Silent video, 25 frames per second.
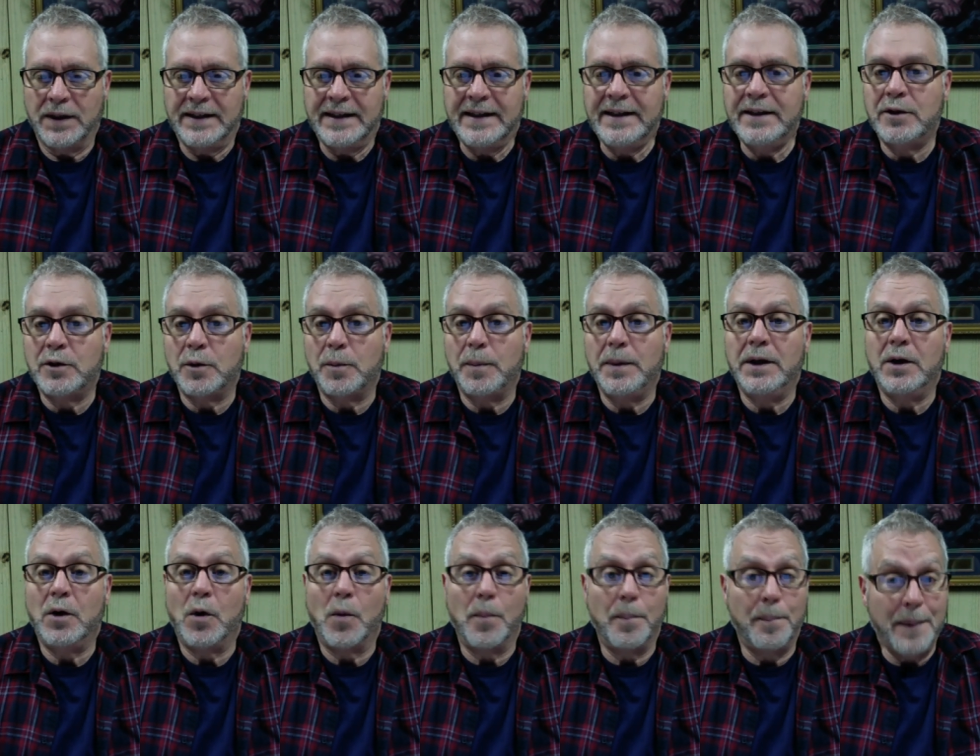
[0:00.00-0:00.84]
need to
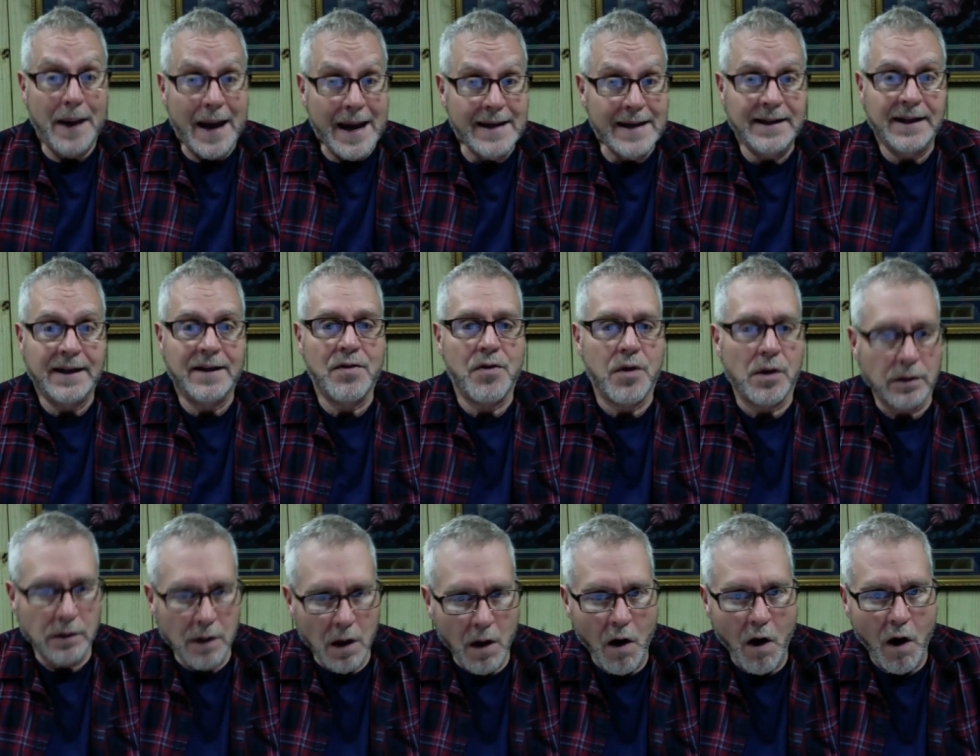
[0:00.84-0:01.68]
be obeying the
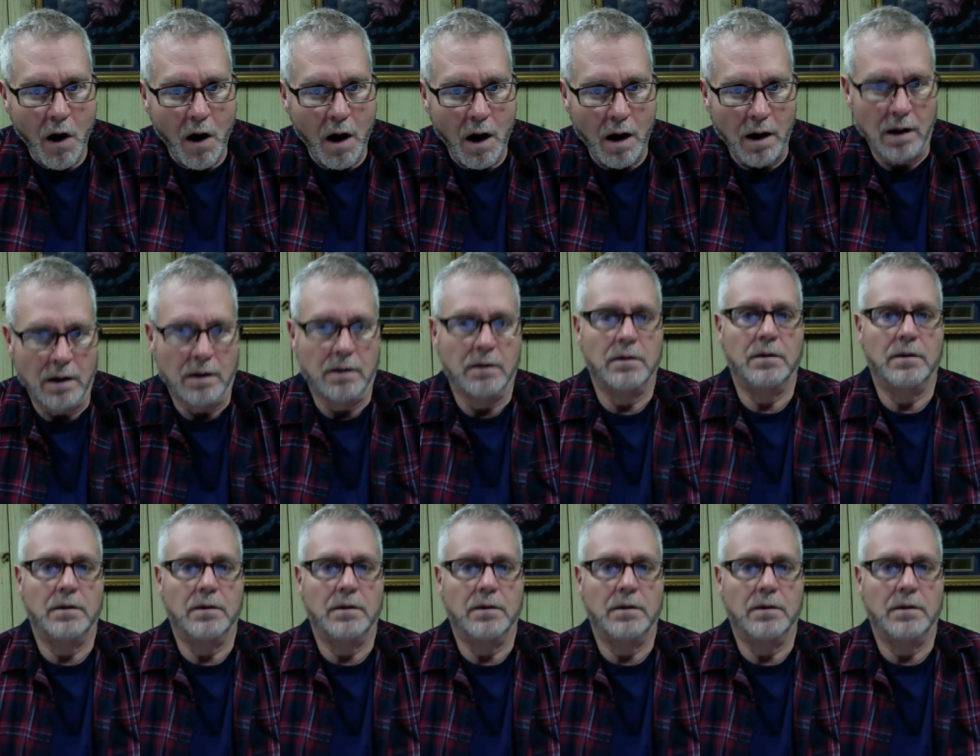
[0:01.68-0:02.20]
law.